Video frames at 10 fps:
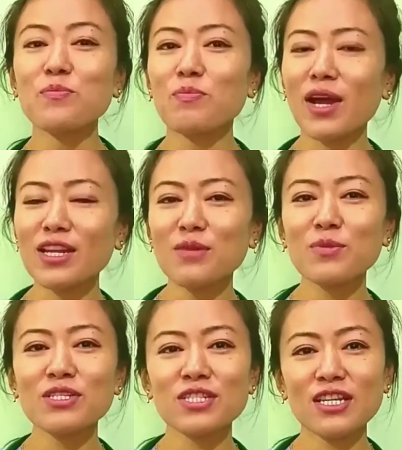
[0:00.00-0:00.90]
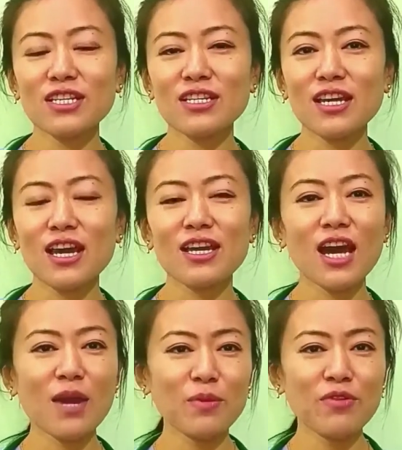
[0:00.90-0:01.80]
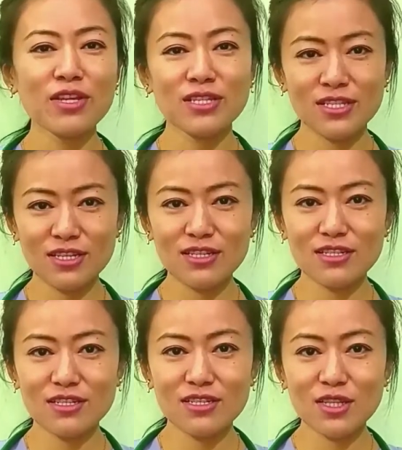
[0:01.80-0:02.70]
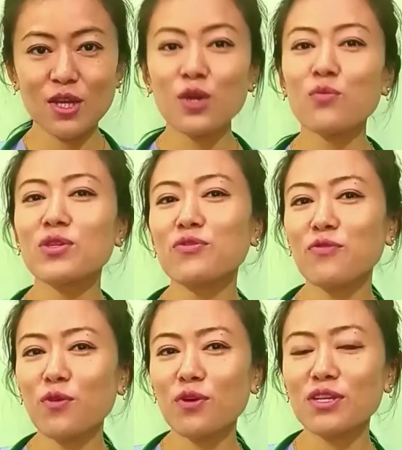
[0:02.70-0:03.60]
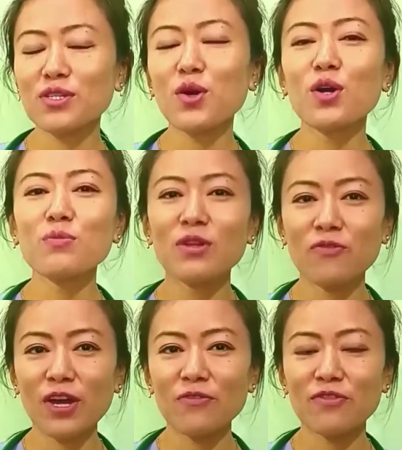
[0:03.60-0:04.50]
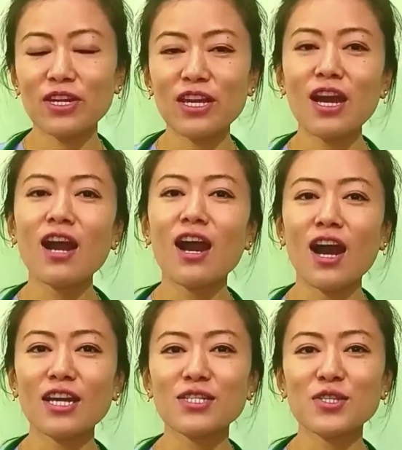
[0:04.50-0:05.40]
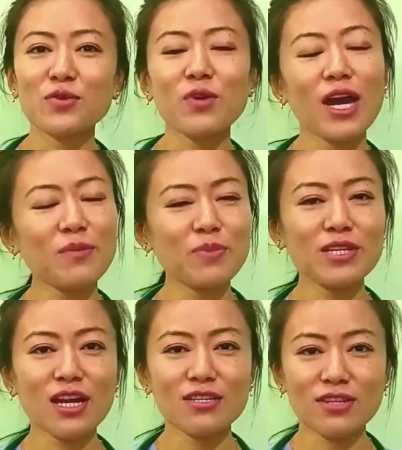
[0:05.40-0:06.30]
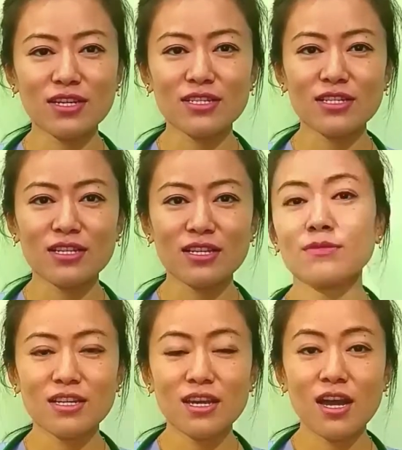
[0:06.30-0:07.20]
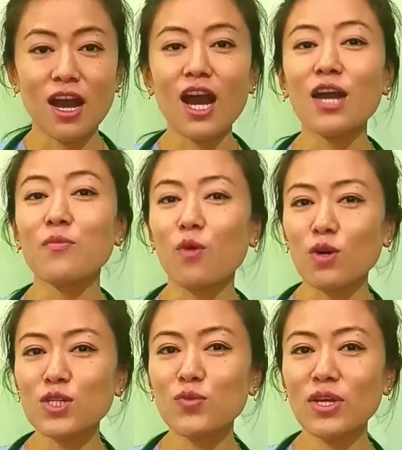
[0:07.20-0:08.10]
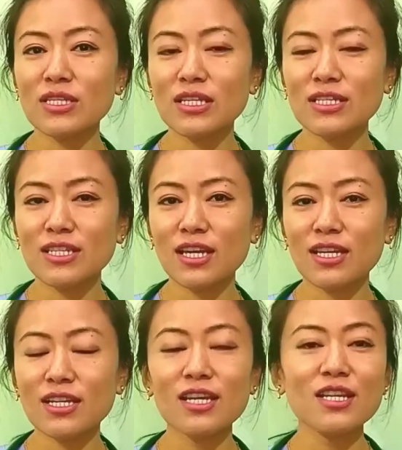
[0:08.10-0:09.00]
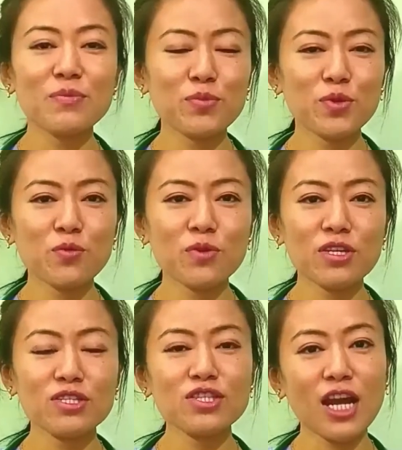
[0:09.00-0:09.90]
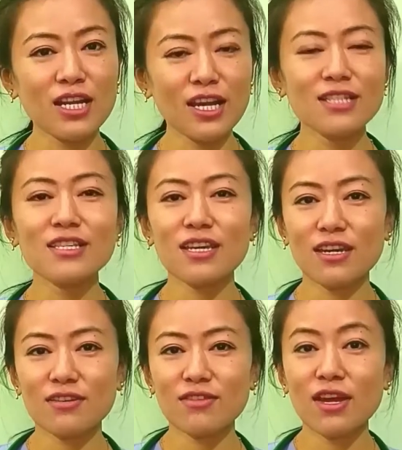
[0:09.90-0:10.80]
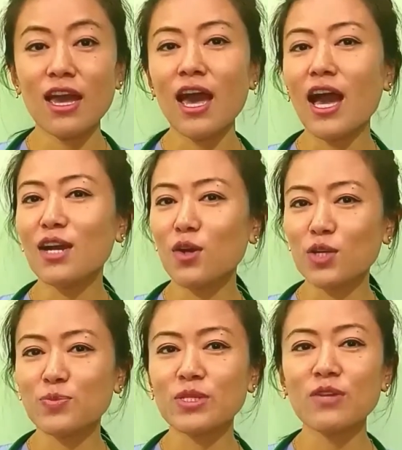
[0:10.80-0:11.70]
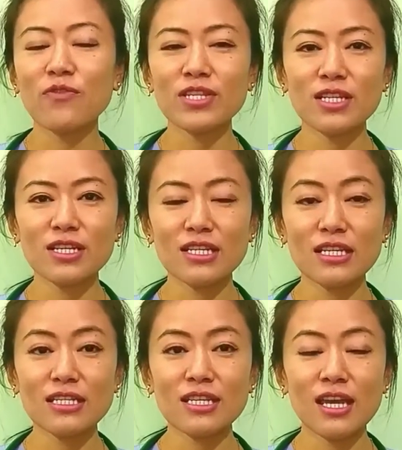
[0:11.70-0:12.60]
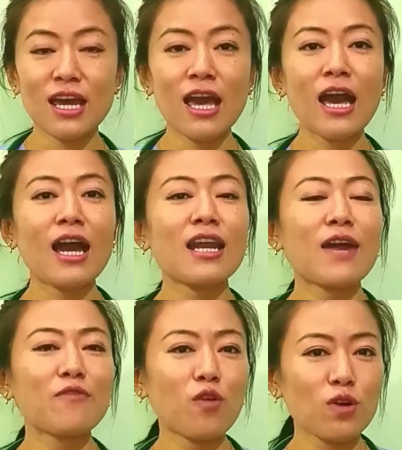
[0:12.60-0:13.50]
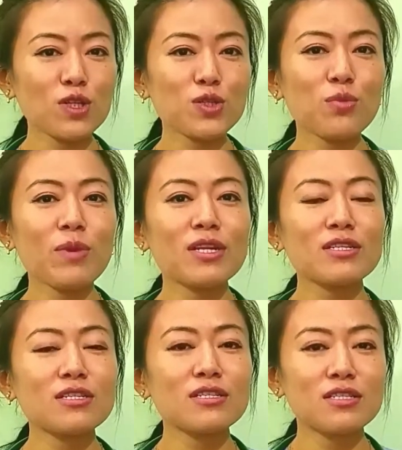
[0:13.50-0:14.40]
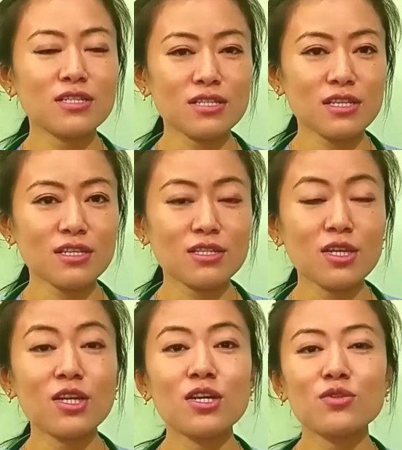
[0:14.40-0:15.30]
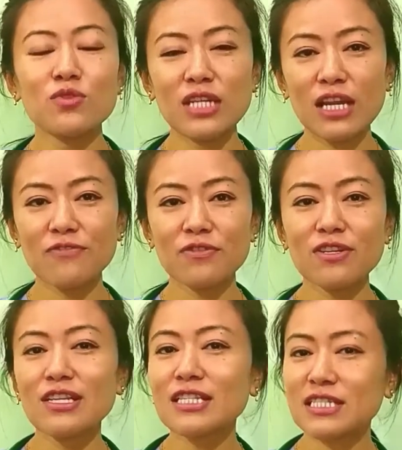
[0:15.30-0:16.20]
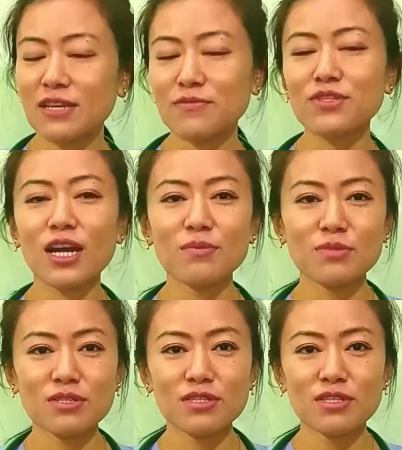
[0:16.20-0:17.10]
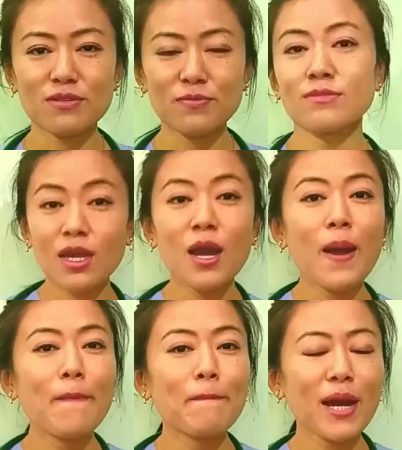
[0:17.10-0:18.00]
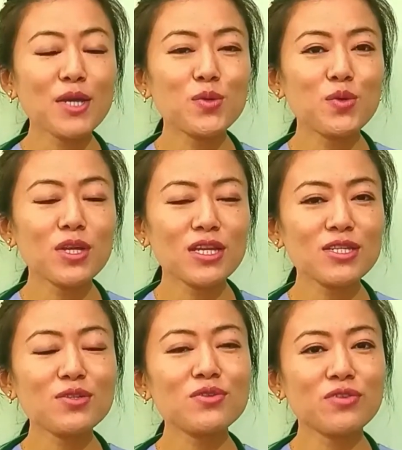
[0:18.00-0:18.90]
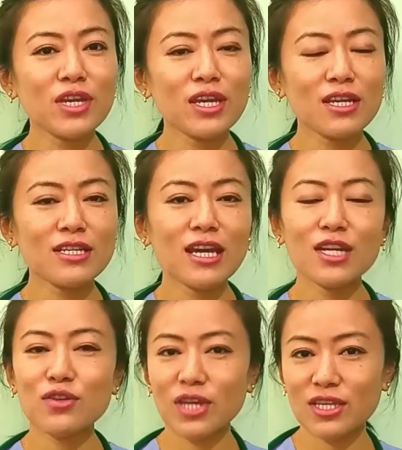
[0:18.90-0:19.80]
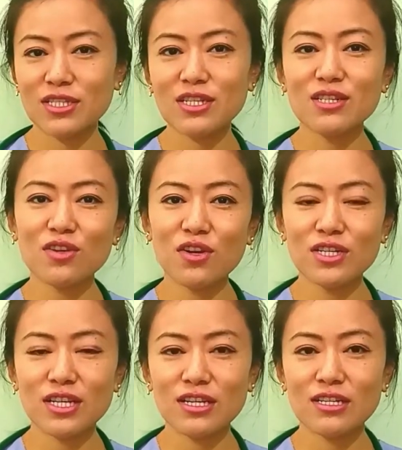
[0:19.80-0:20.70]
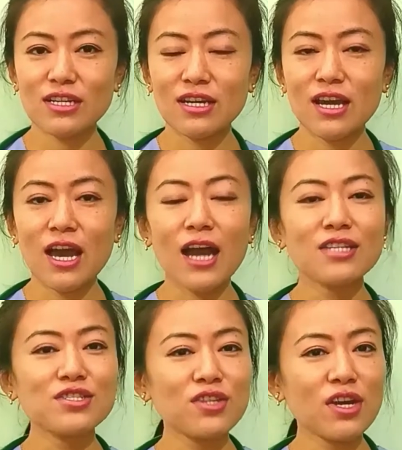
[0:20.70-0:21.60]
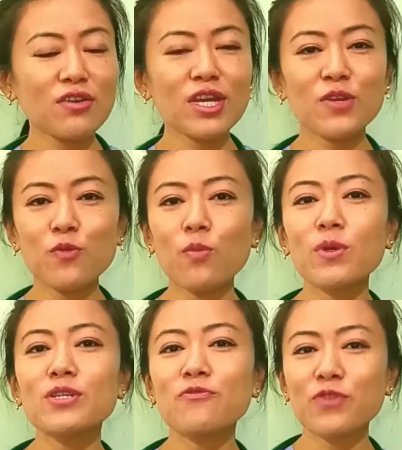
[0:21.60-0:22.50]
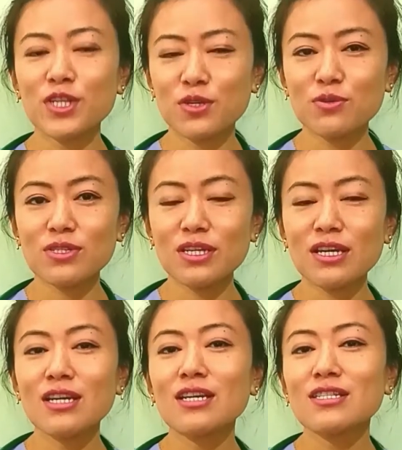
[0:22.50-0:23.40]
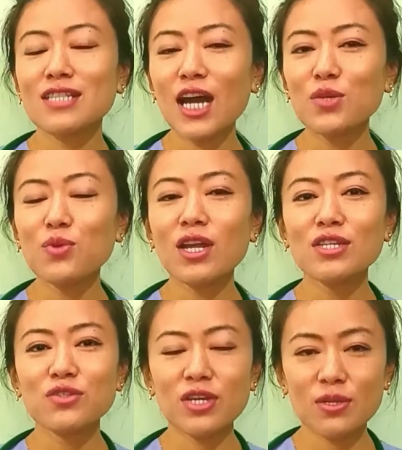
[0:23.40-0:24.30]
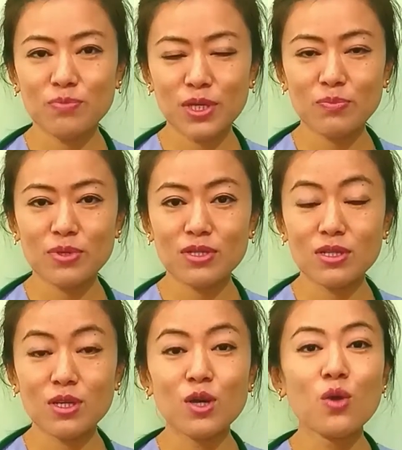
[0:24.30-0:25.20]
My name is Jenny and I'm a registered nurse with a focus on midwifery, ICU and pediatrics. I have also assisted in improving child health care and hospital facilities and have also mentored nurses to deliver safe childbirth. My goal is to create educational content and sharing informative videos that will educate people